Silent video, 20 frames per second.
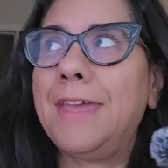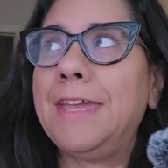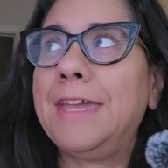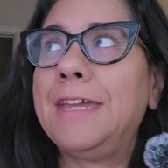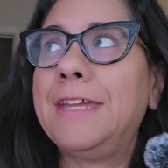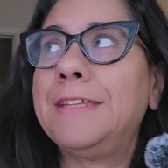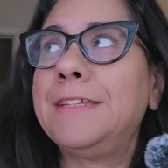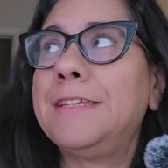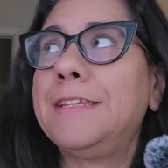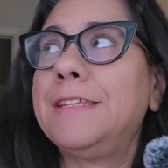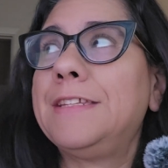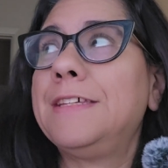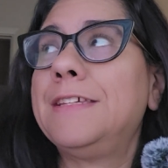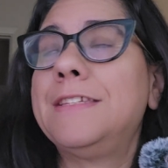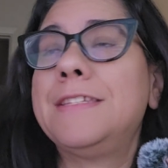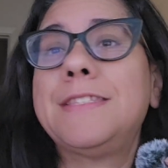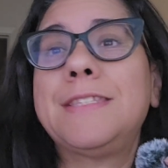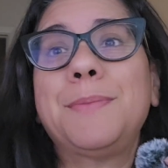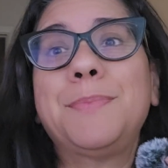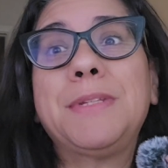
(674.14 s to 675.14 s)
And it
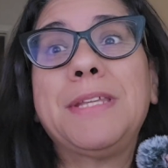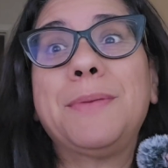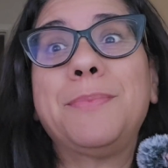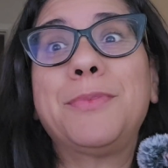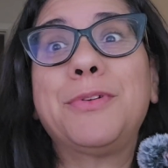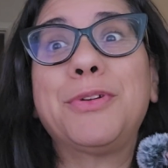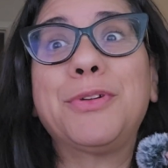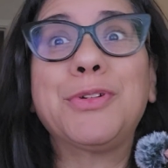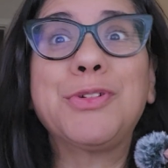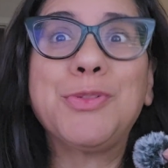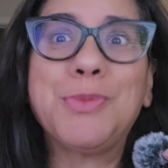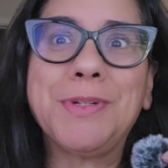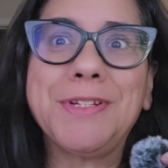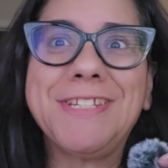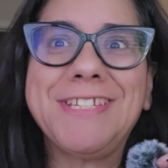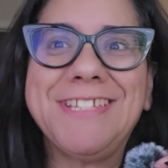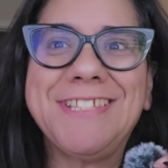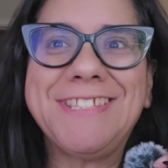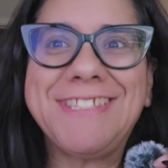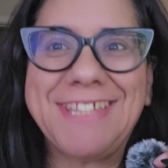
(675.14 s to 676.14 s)
is September
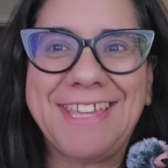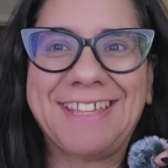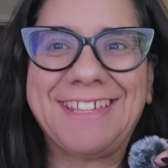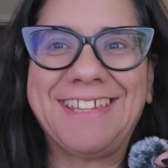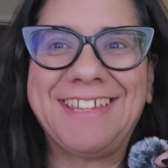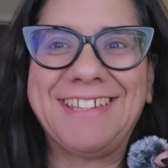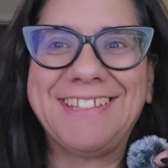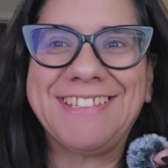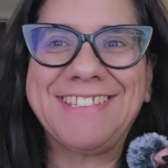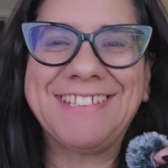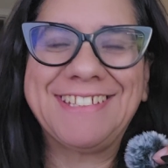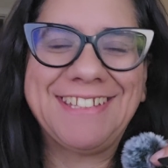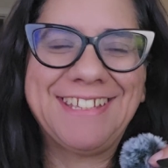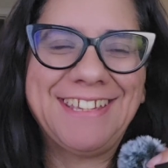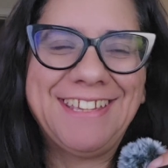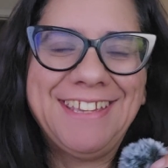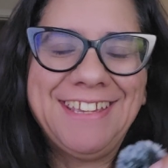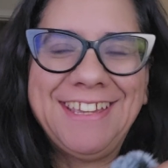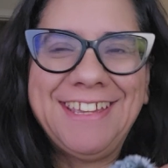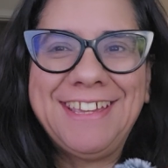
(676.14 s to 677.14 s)
22nd.
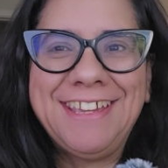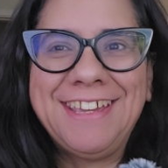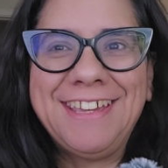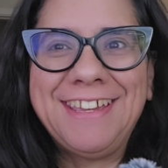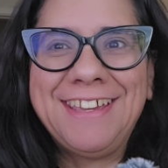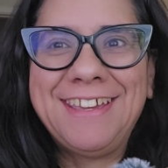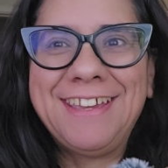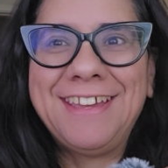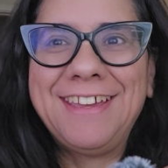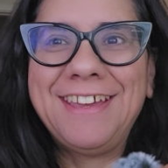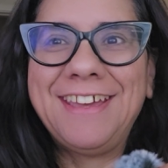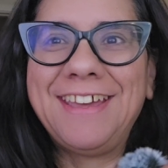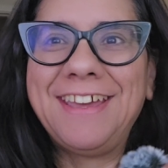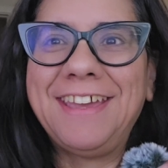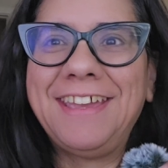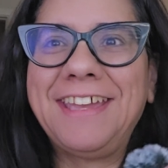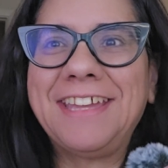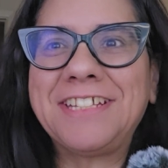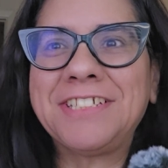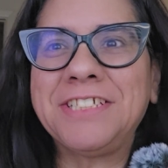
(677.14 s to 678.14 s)

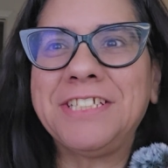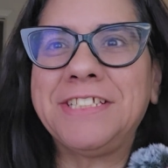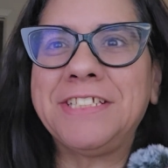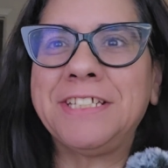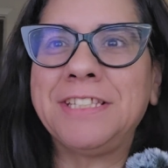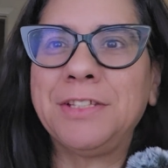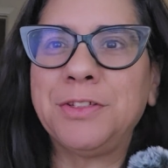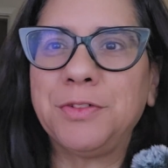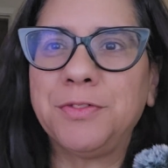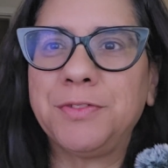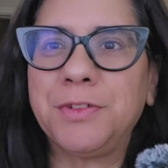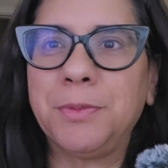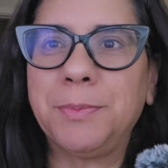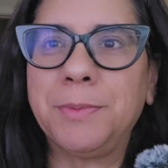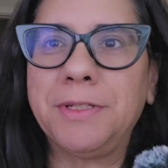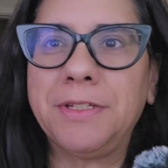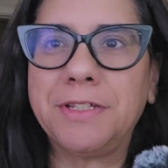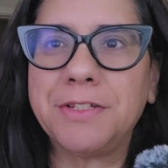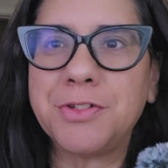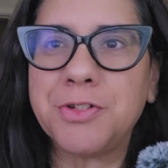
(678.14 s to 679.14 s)
I actually did a little
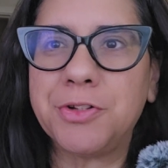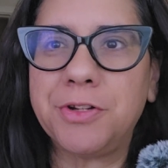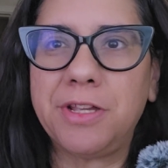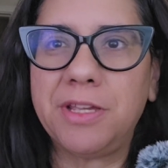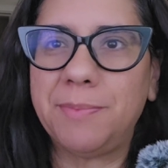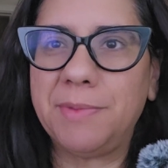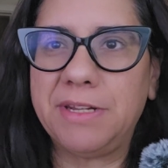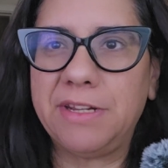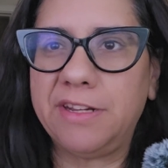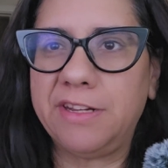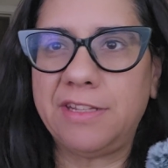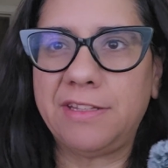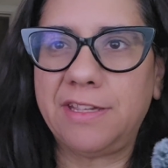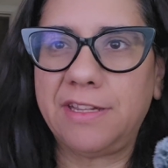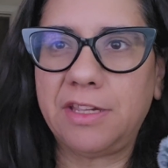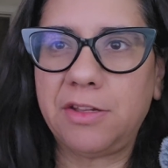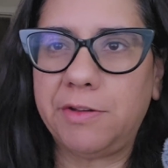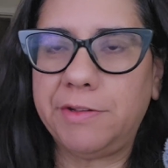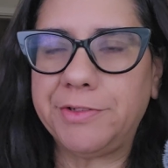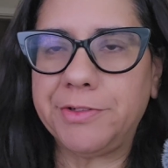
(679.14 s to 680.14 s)
filming yesterday, but I didn't
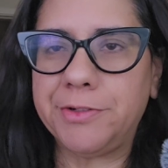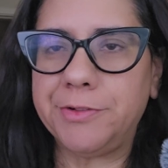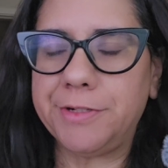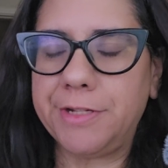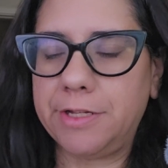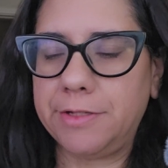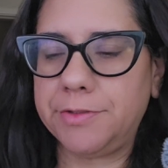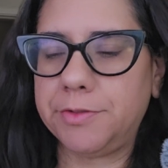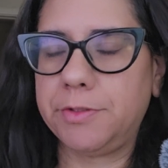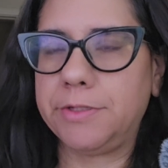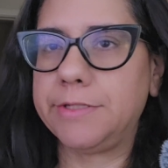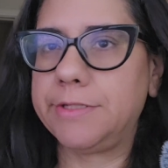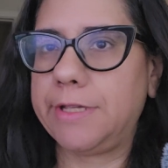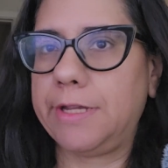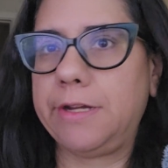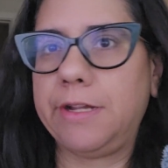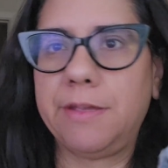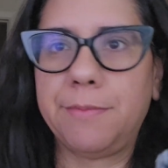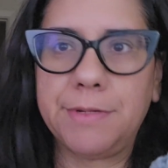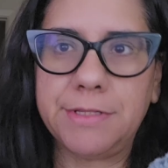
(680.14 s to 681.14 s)
like how it turned out, so I
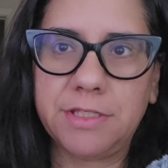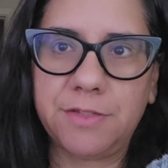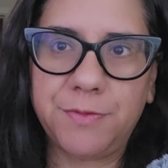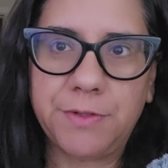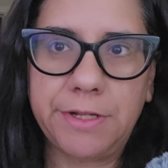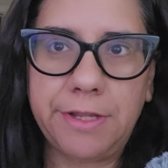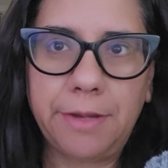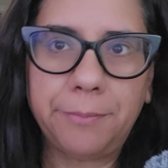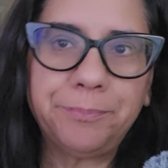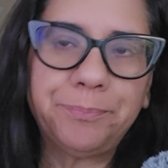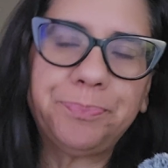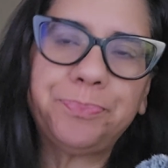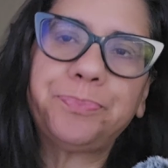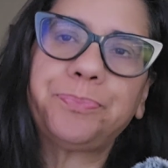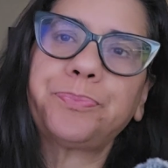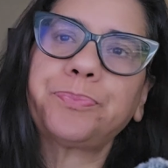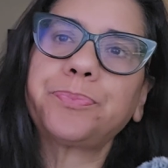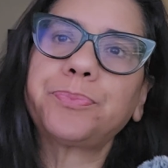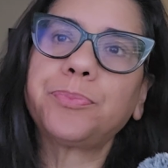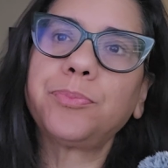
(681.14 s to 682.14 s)
decided to give myself a day.
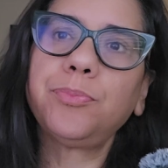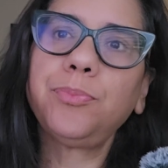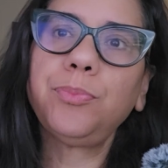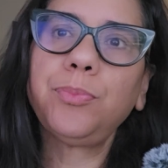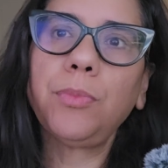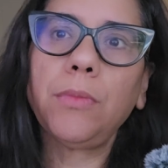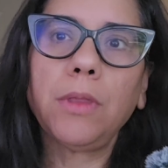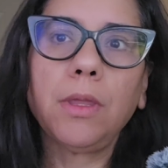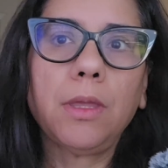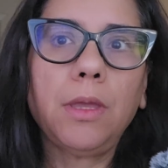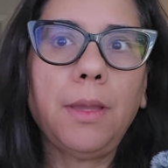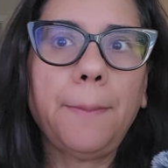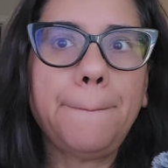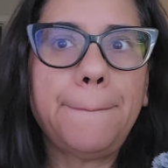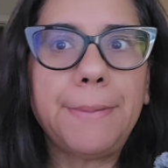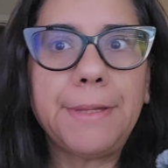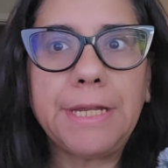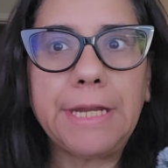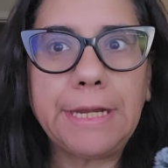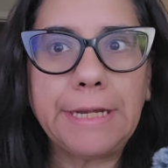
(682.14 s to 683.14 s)

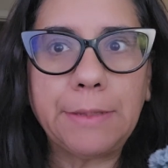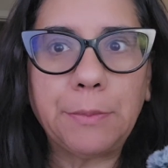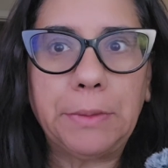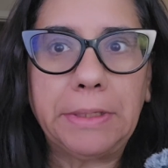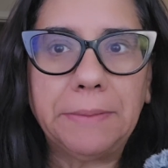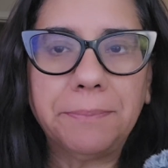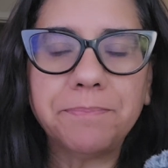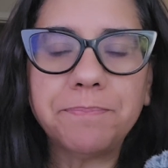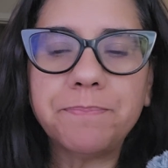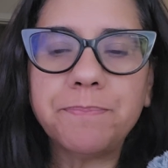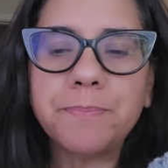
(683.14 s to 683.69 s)
But anyway,